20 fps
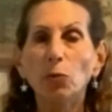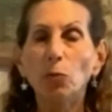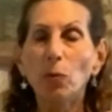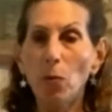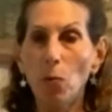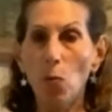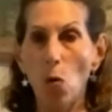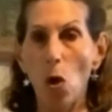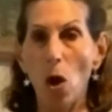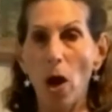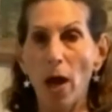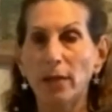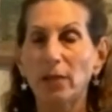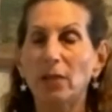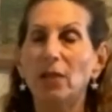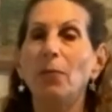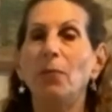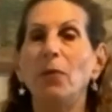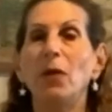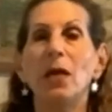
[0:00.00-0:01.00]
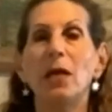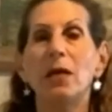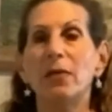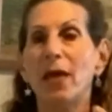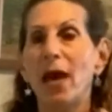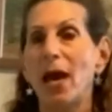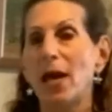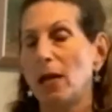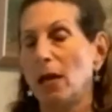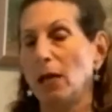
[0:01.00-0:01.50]
want to be in
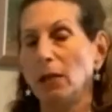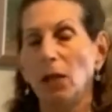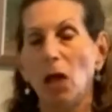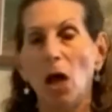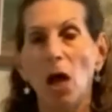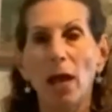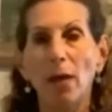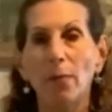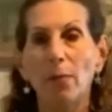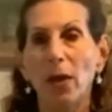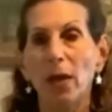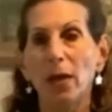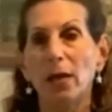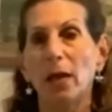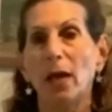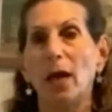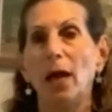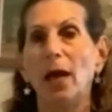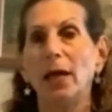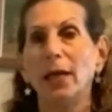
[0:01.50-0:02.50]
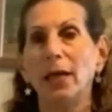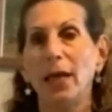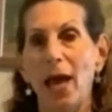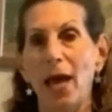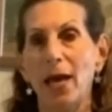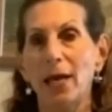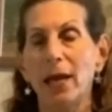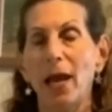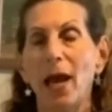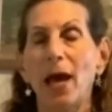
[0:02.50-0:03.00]
that alignment
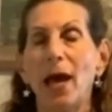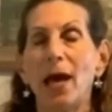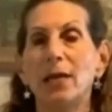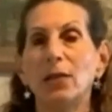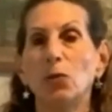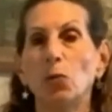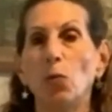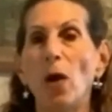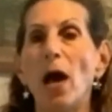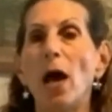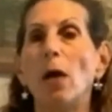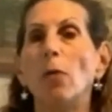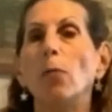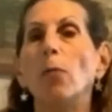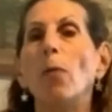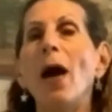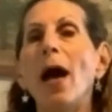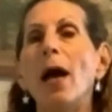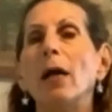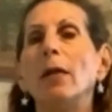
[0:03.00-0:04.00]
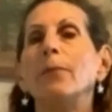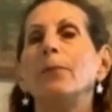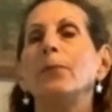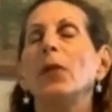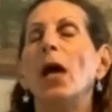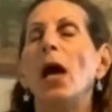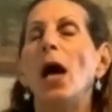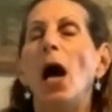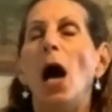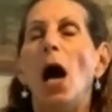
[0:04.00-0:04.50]
again as well? Well,
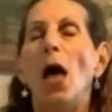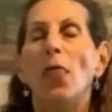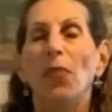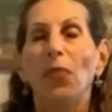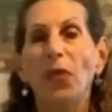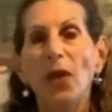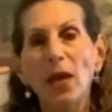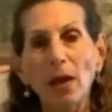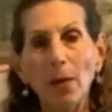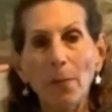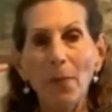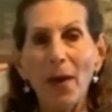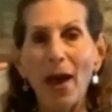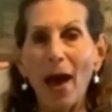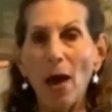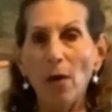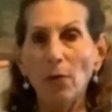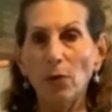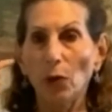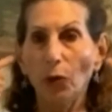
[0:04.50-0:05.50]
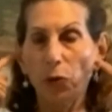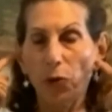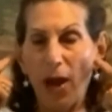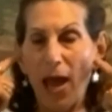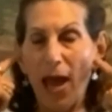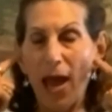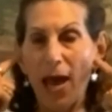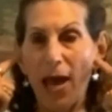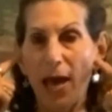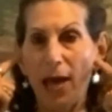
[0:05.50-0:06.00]
think about your
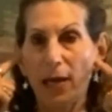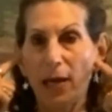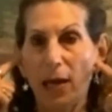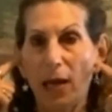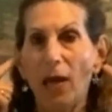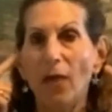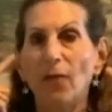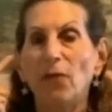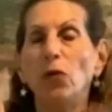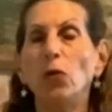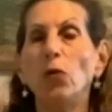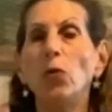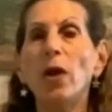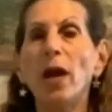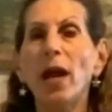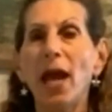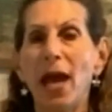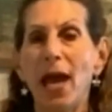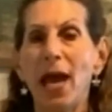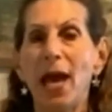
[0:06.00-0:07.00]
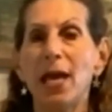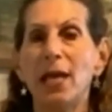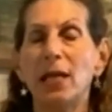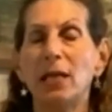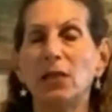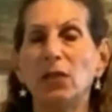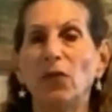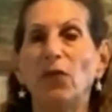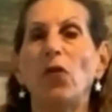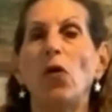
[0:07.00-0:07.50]
head. If your head
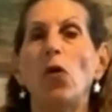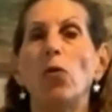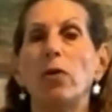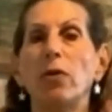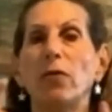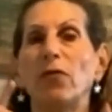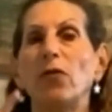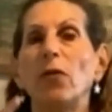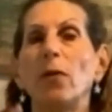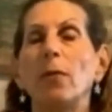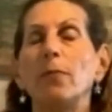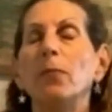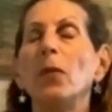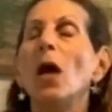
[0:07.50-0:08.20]
is forward from